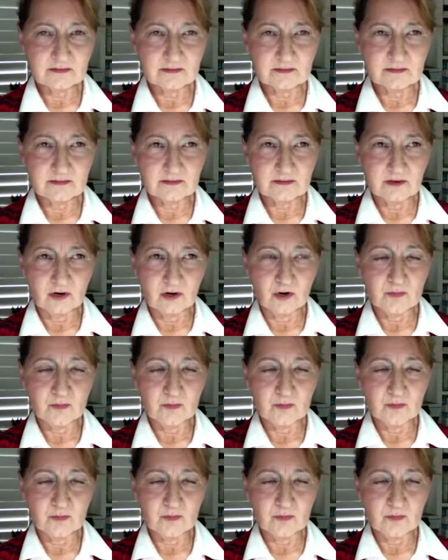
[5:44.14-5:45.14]

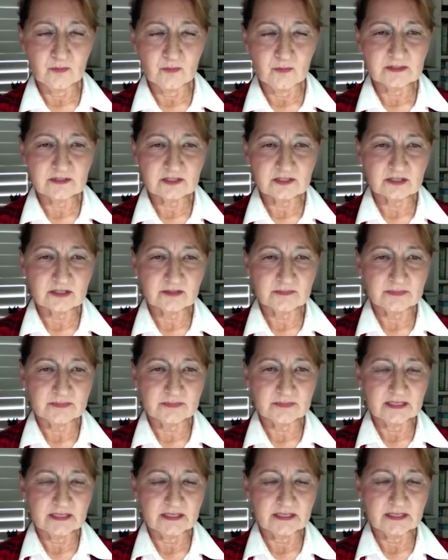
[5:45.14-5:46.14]
open to
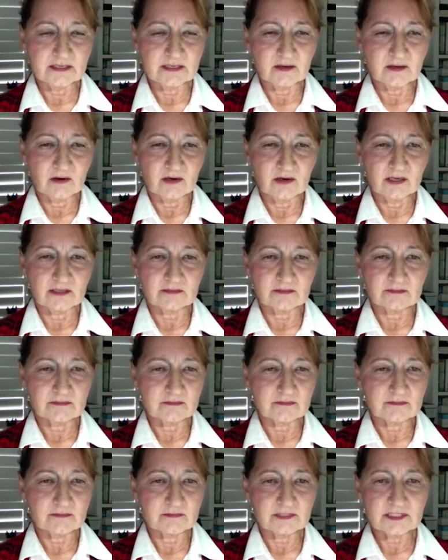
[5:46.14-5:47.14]
being on
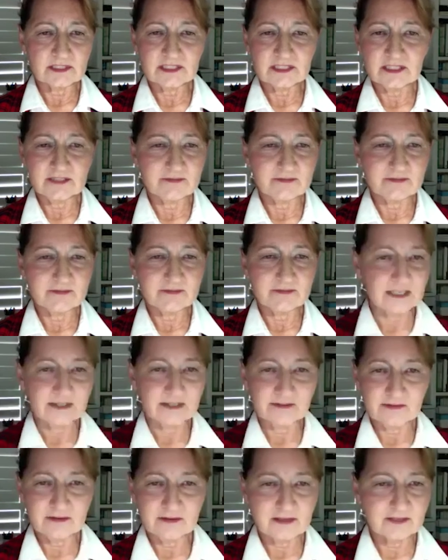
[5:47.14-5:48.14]
TV
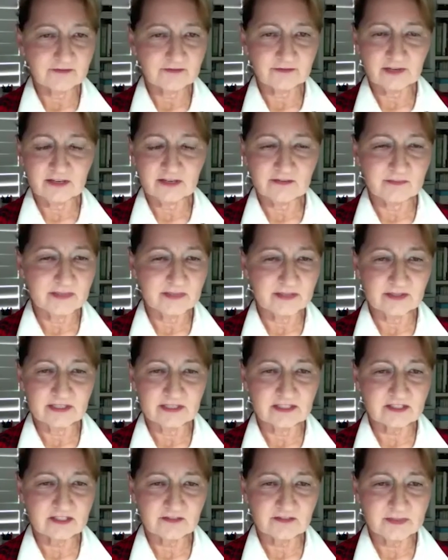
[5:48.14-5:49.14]
in front of
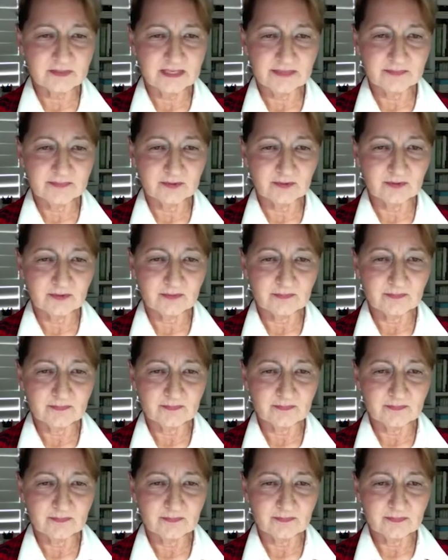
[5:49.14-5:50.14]
millions of people,
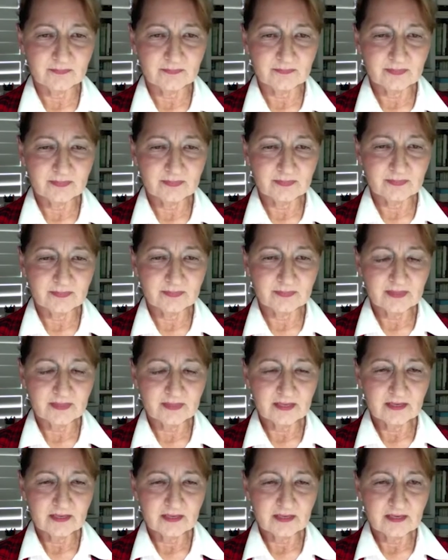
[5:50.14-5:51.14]

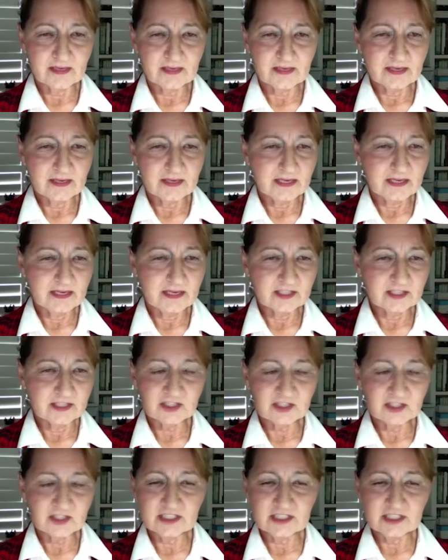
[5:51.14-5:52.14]
and
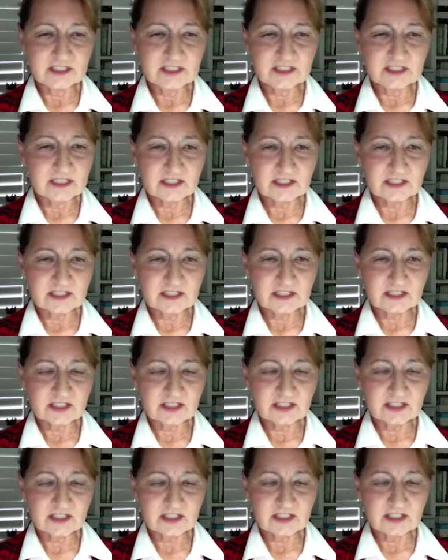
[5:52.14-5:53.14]
she doesn't
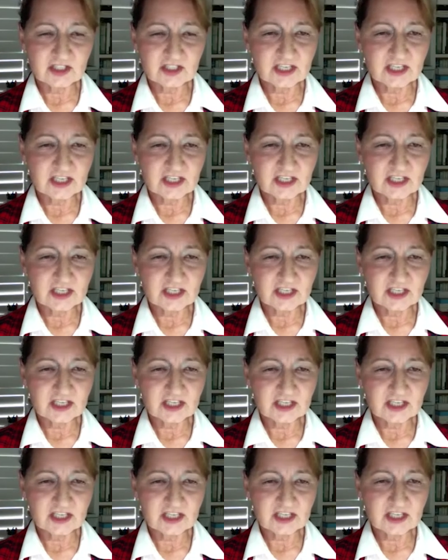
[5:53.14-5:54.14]
change,
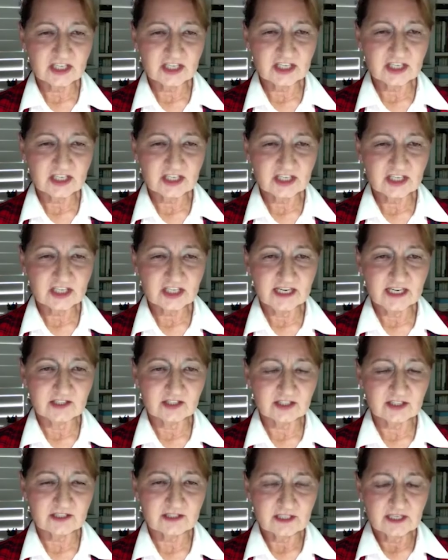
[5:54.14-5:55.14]
I would
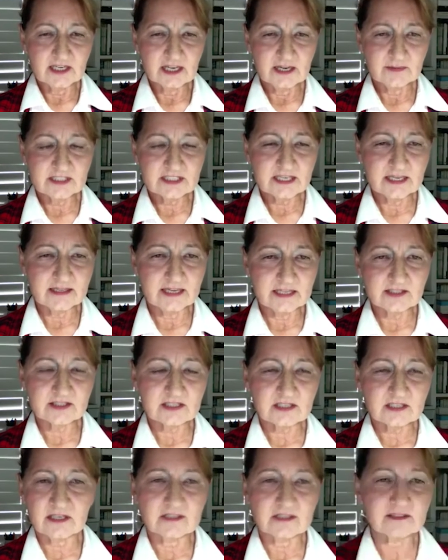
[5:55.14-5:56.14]
say that's
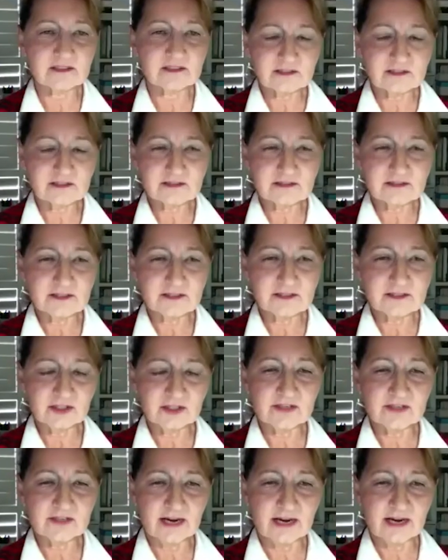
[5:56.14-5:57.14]
Judy Rankin
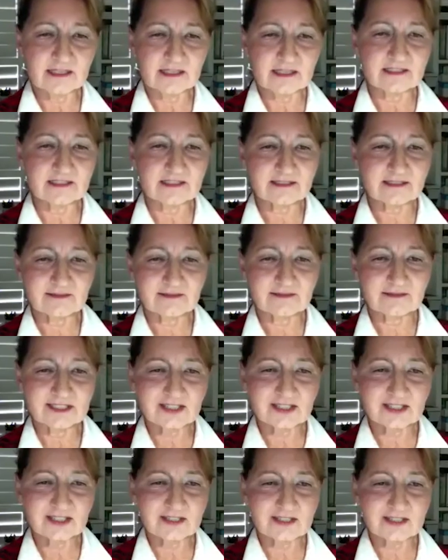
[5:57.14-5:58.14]
is
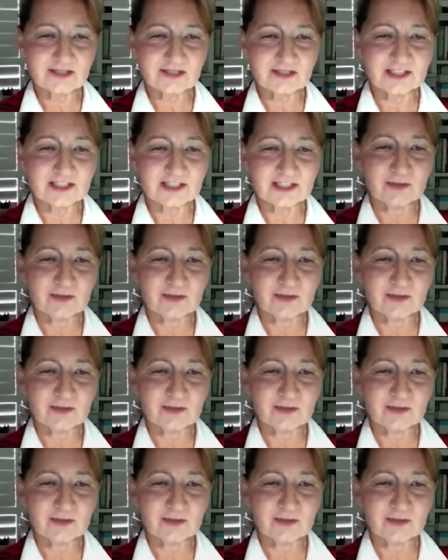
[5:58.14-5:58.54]
my choice.